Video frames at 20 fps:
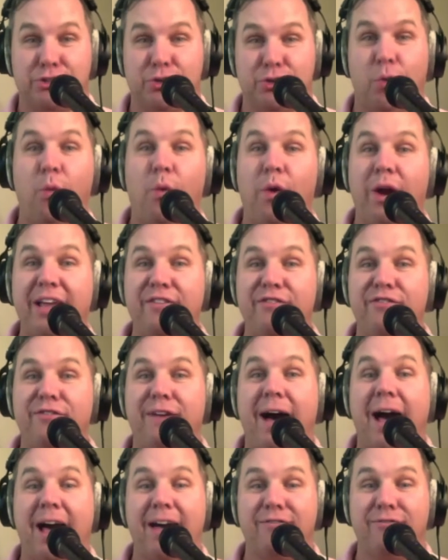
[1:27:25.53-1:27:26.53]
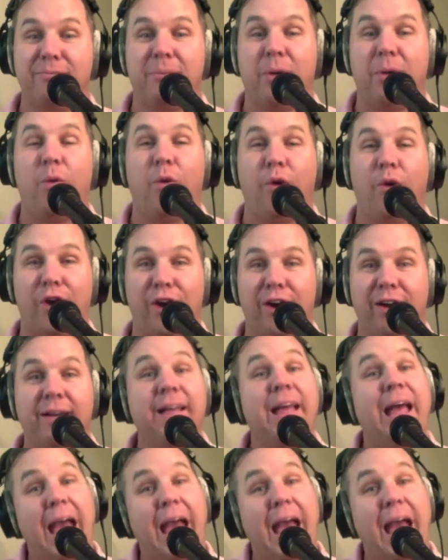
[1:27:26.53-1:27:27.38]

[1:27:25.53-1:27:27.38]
25 more